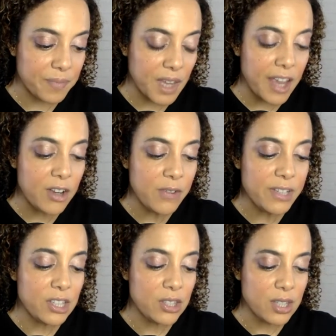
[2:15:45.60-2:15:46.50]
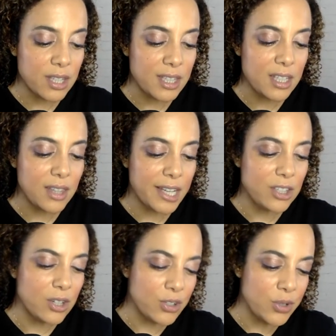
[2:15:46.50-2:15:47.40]
I don't know if it's like
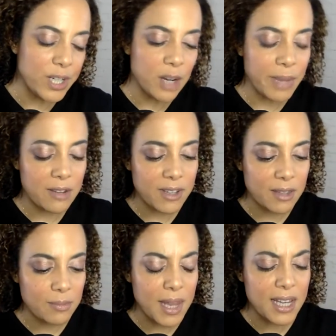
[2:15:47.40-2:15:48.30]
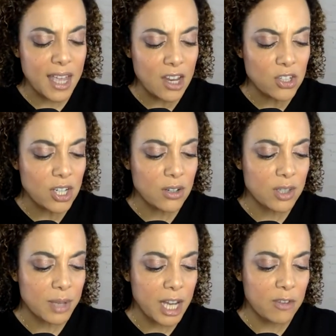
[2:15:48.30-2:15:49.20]
surgery or medication or
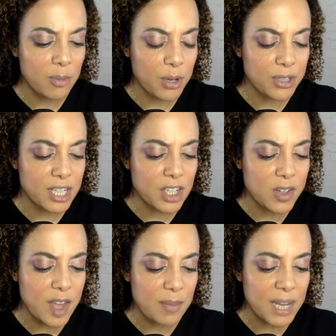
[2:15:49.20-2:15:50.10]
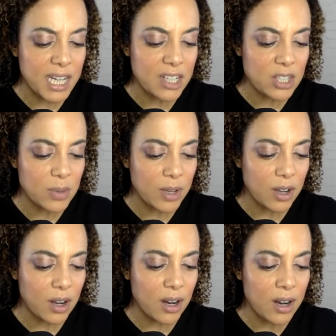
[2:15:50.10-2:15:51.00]
some kind of a procedure that may need to
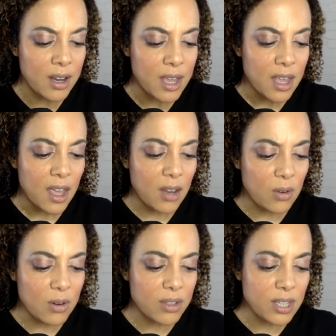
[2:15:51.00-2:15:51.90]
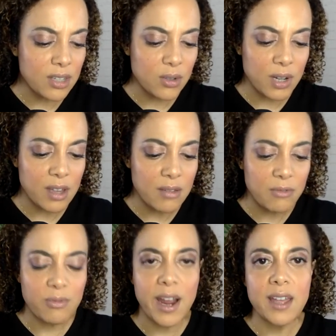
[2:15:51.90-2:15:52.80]
occur in order to sort of
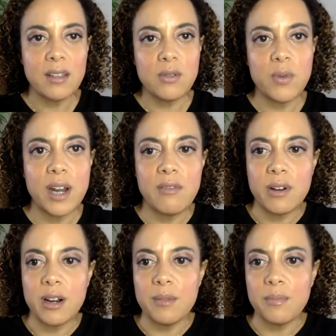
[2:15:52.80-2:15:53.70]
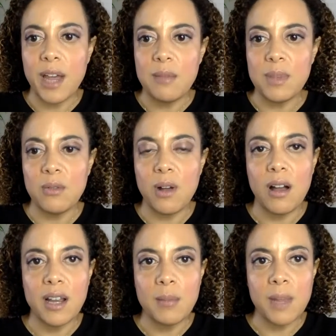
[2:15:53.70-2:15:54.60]
right whatever might be
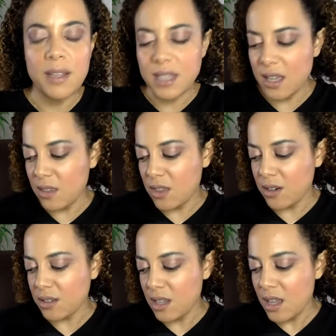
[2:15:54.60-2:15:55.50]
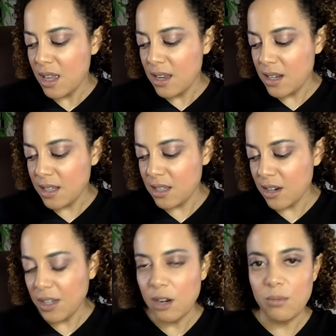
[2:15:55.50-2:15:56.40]
wrong. And I'm not saying that there's
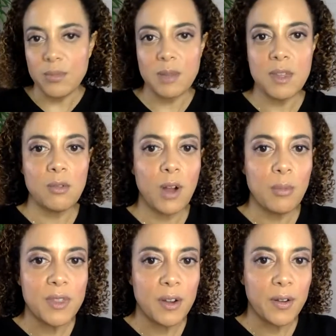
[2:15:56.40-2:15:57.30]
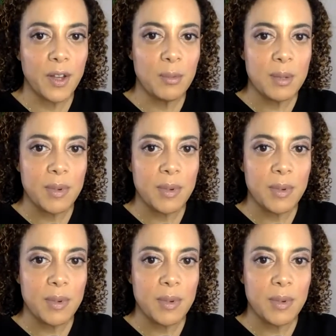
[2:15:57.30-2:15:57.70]
necessarily something wrong, but there could be.